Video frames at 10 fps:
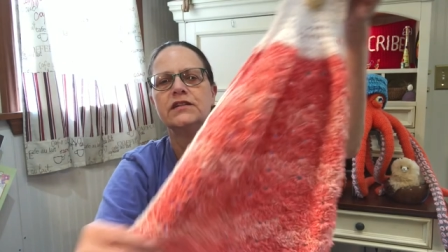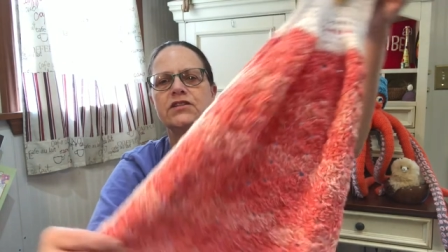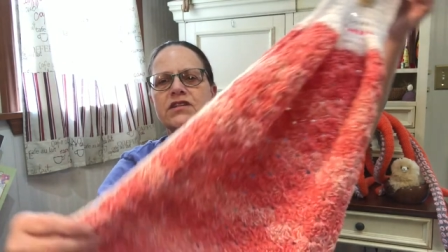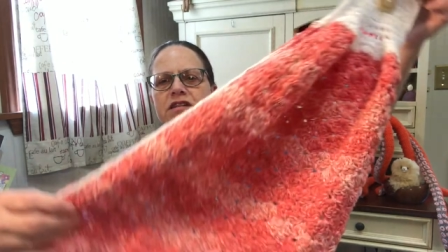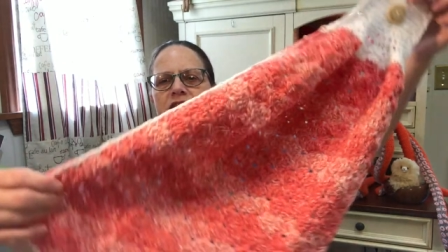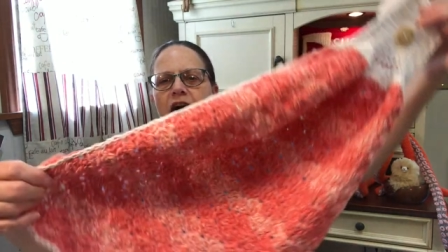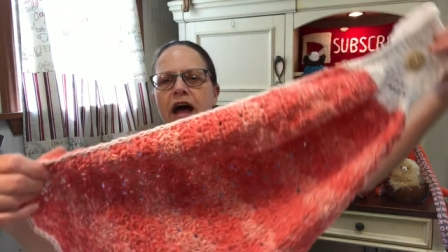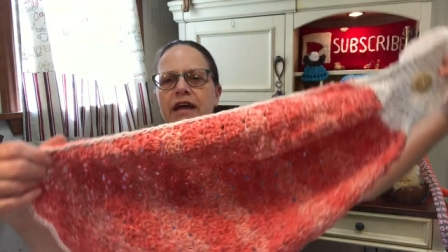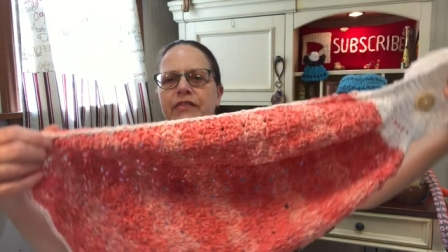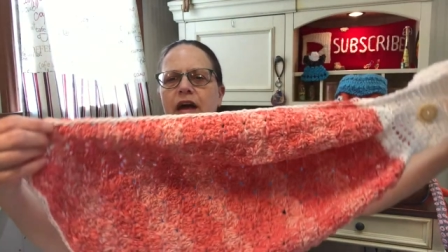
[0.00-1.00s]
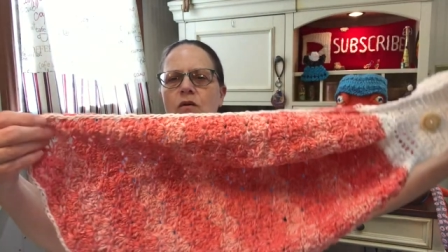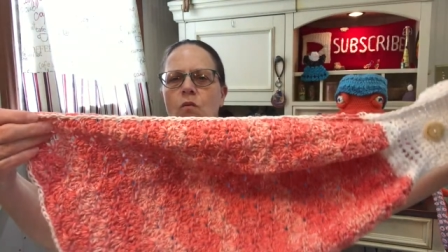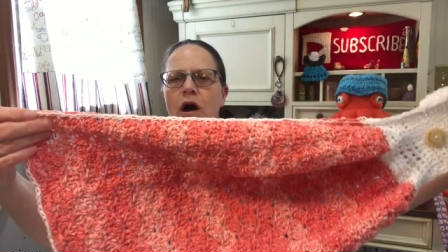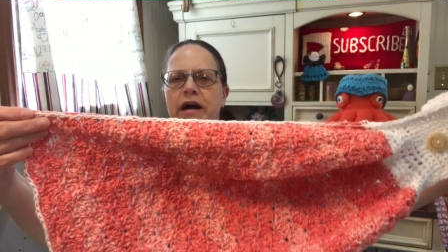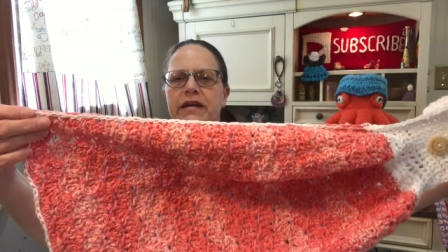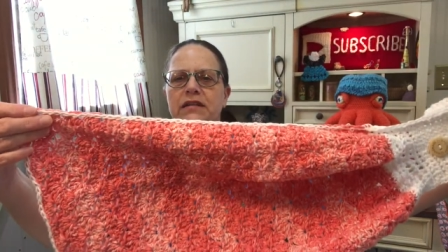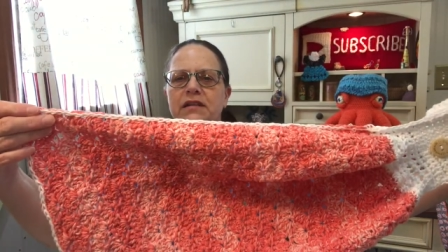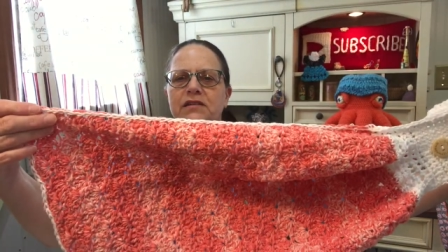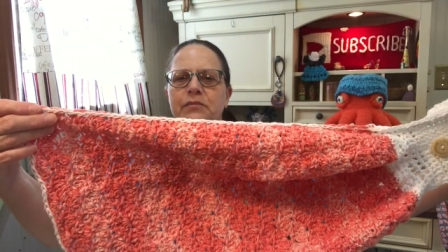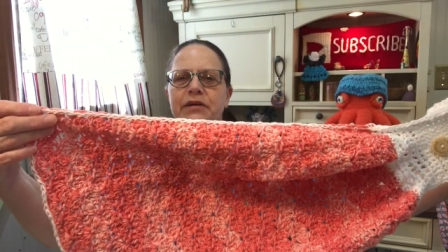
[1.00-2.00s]
just to tie in that white a
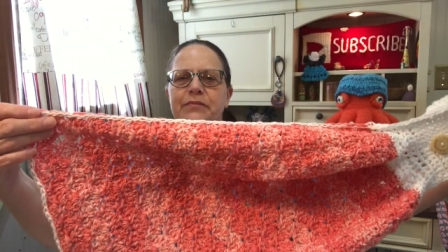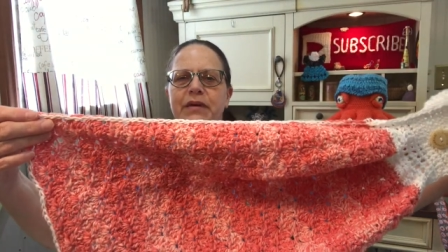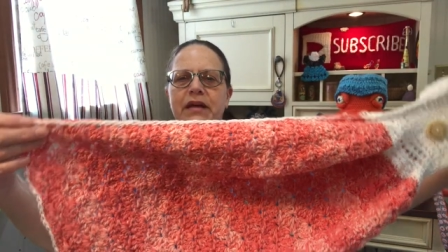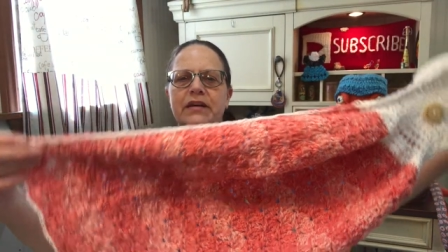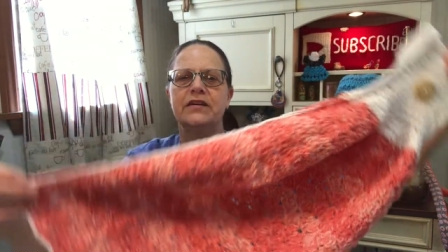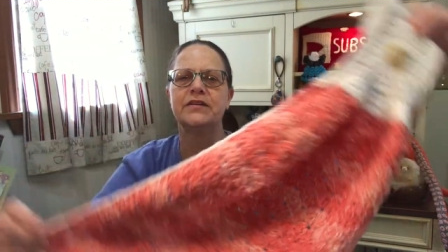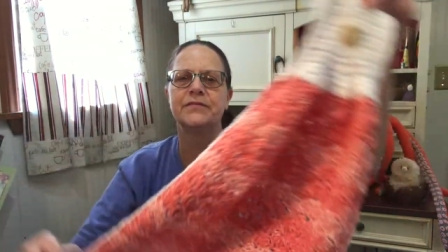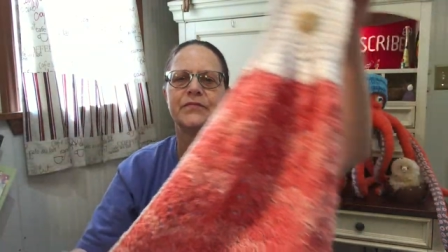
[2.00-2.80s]
little bit better.